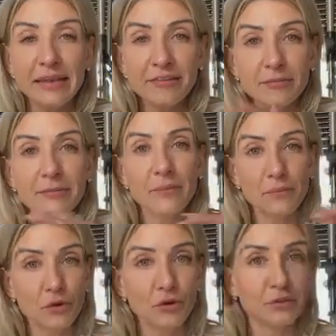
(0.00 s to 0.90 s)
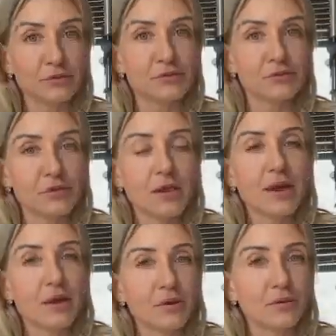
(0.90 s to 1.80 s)
level my moods.
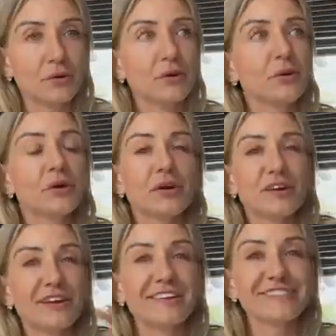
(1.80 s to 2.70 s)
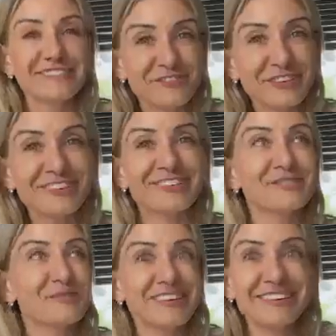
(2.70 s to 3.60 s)
You know, it's
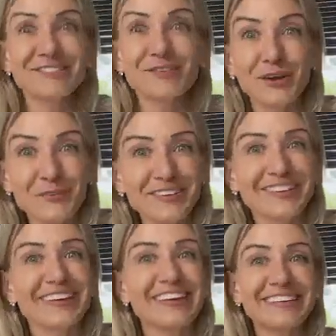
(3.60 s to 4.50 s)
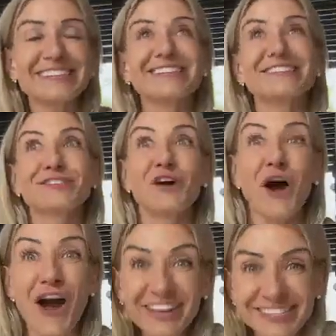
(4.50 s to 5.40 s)
difficult. We're in Durban, the heat is, it's
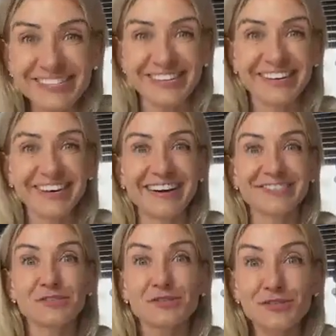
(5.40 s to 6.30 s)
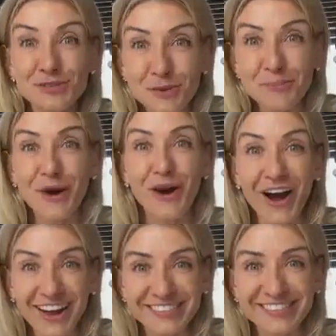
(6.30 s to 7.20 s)
hot here, guys. It's super
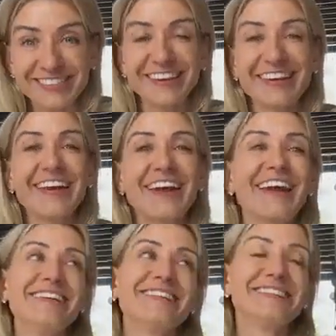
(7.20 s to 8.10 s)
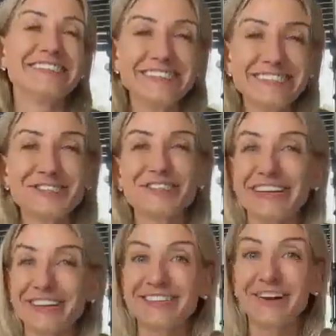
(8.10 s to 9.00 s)
hot. And it's easy to
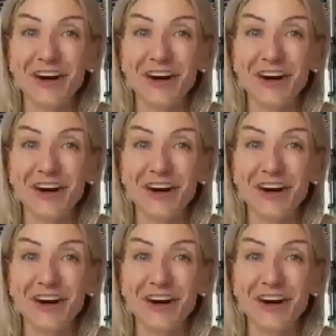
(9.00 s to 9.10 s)
get